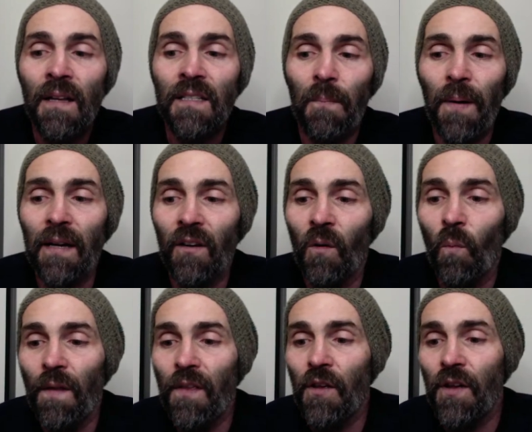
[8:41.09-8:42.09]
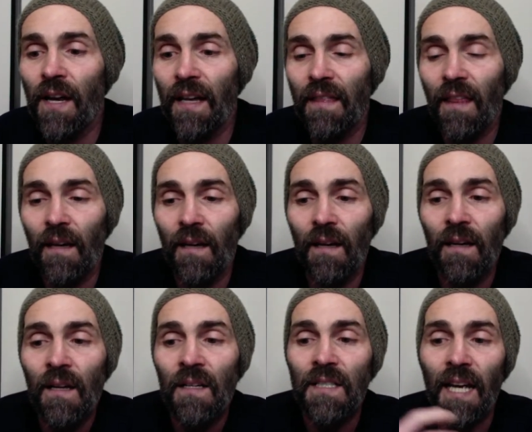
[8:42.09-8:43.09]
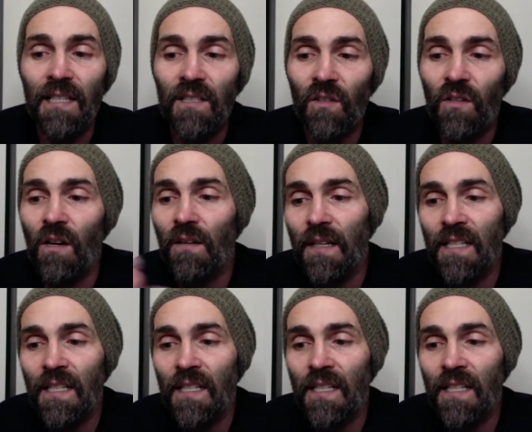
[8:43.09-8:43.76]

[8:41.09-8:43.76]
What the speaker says: depending on whether you get the test or not,